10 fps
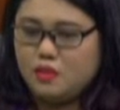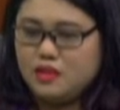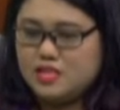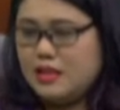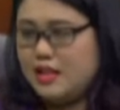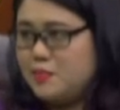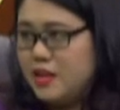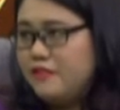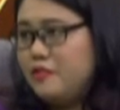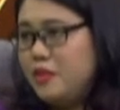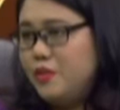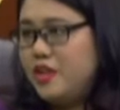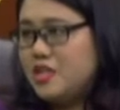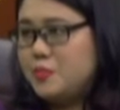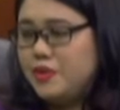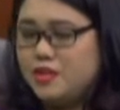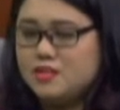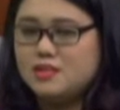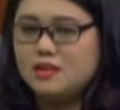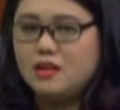like speaking from my own
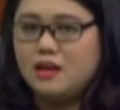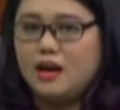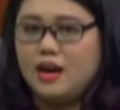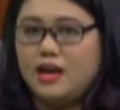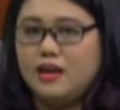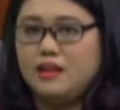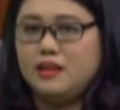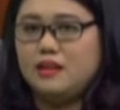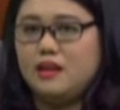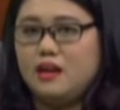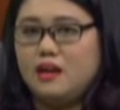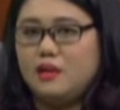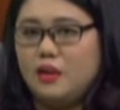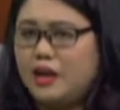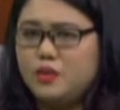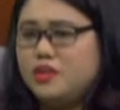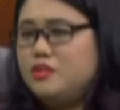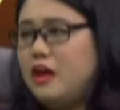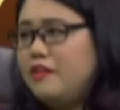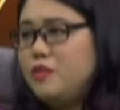experience, I
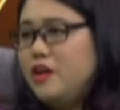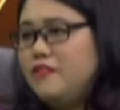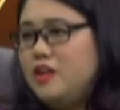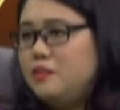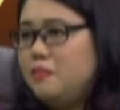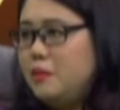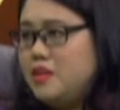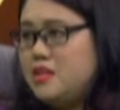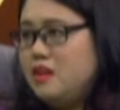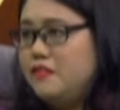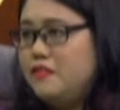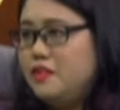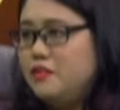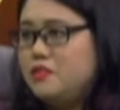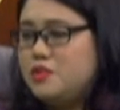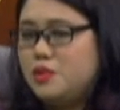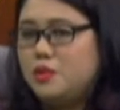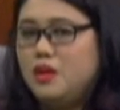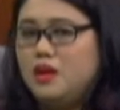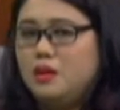couldn't have done it by myself, you know.
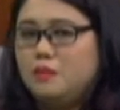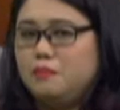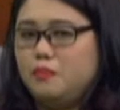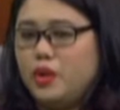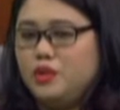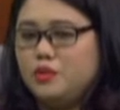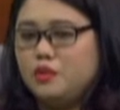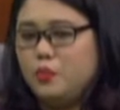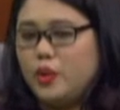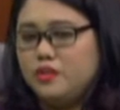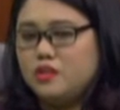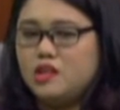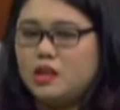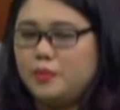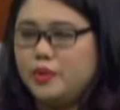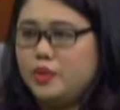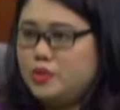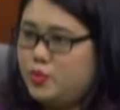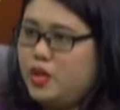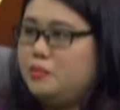So when you collaborate
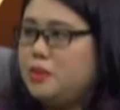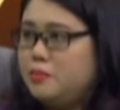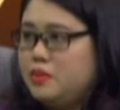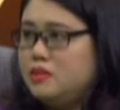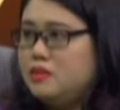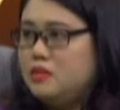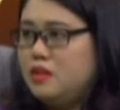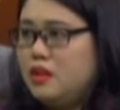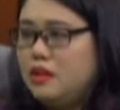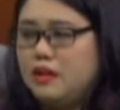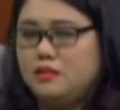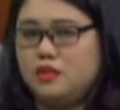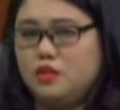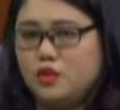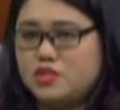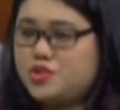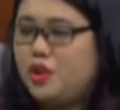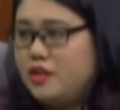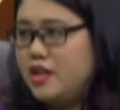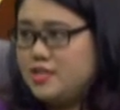with two other people and you're
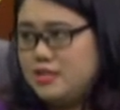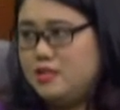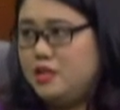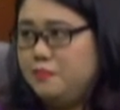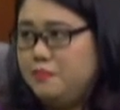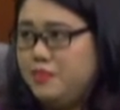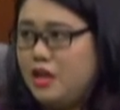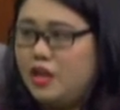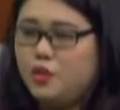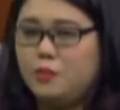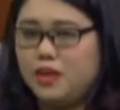stronger as a team, and you make